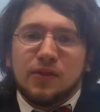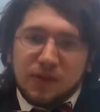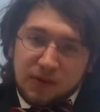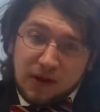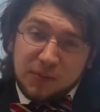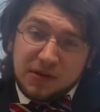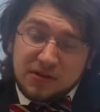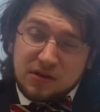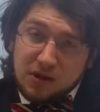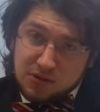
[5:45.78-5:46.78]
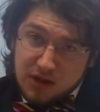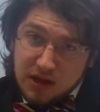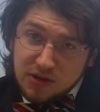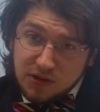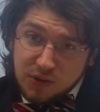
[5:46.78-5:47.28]
the company's staunch
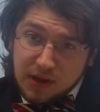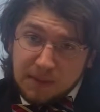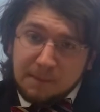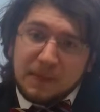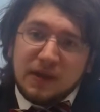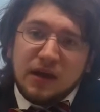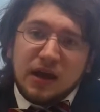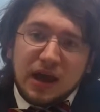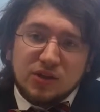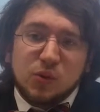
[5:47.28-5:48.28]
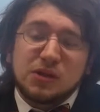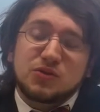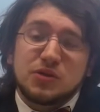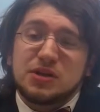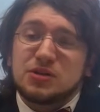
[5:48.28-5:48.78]
history, as well as
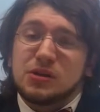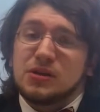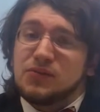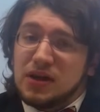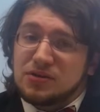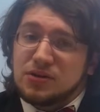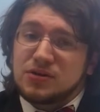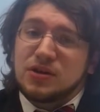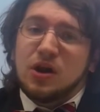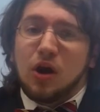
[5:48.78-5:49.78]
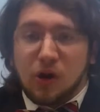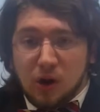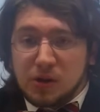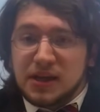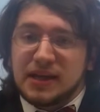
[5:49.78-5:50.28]
traditional investors are
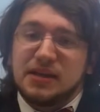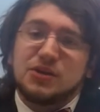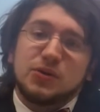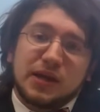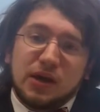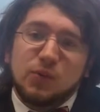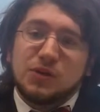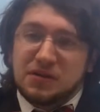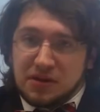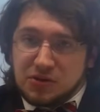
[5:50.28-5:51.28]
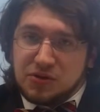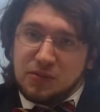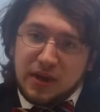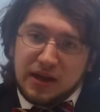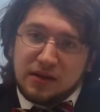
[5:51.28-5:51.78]
all taken into account when decisions are
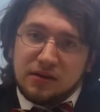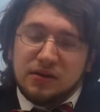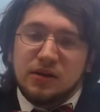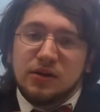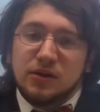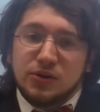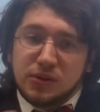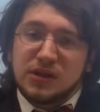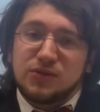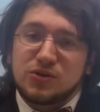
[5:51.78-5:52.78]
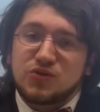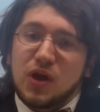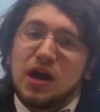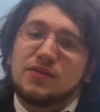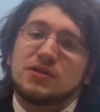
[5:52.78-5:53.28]
made. Unilever
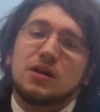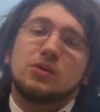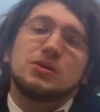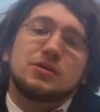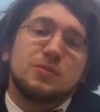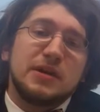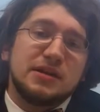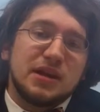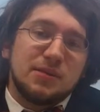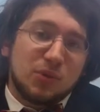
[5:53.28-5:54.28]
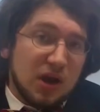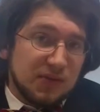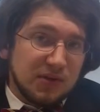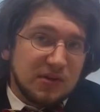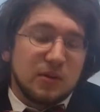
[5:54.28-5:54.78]
strives not only to maintain
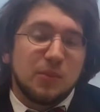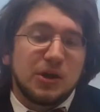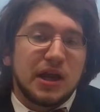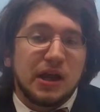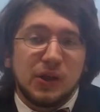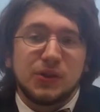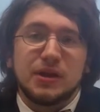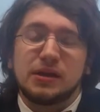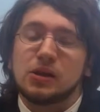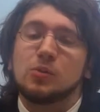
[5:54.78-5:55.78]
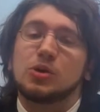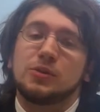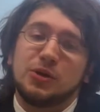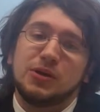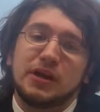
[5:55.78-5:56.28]
profits, but a healthy global
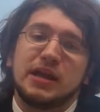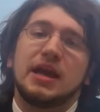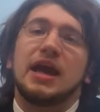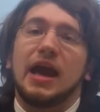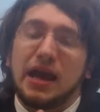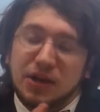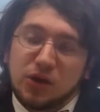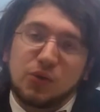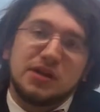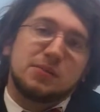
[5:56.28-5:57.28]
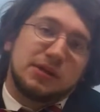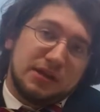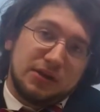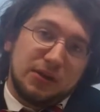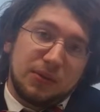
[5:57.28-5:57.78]
community and a green planet
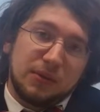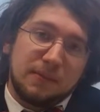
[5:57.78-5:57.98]
Earth.